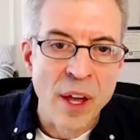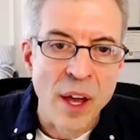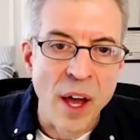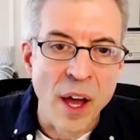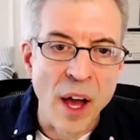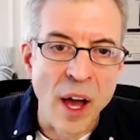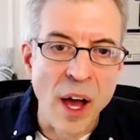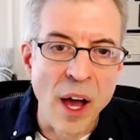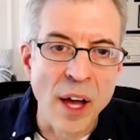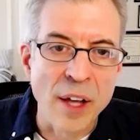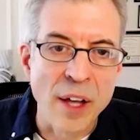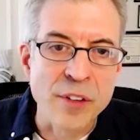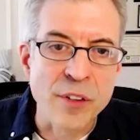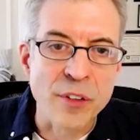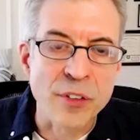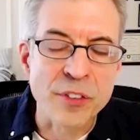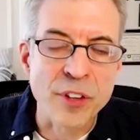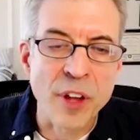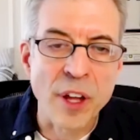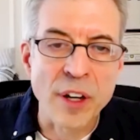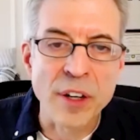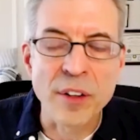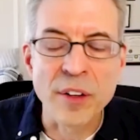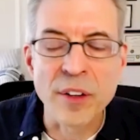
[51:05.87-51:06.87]
Your
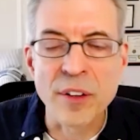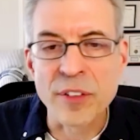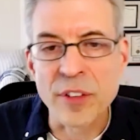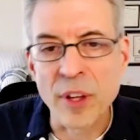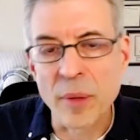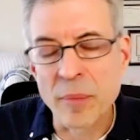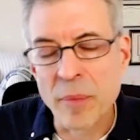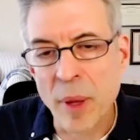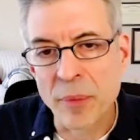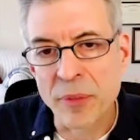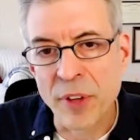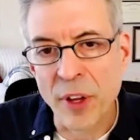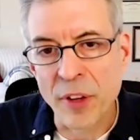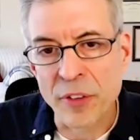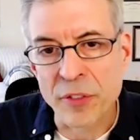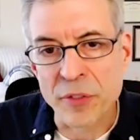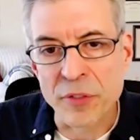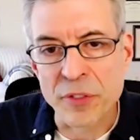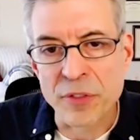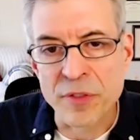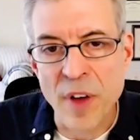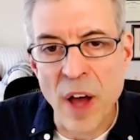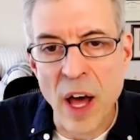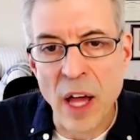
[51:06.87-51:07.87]
son sometimes
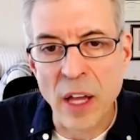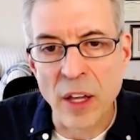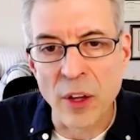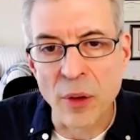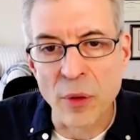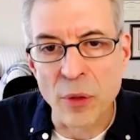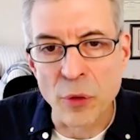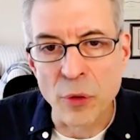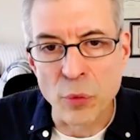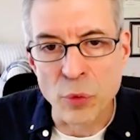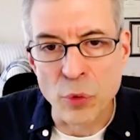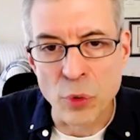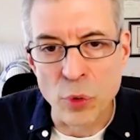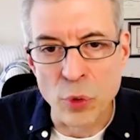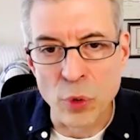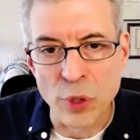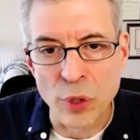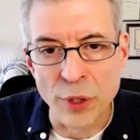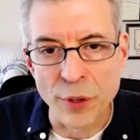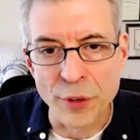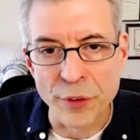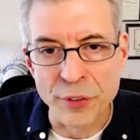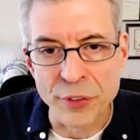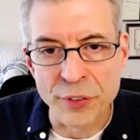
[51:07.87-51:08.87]
doesn't follow the
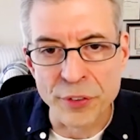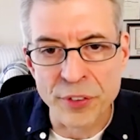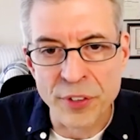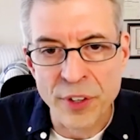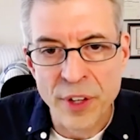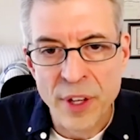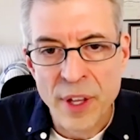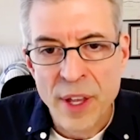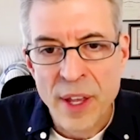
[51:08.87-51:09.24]
rules.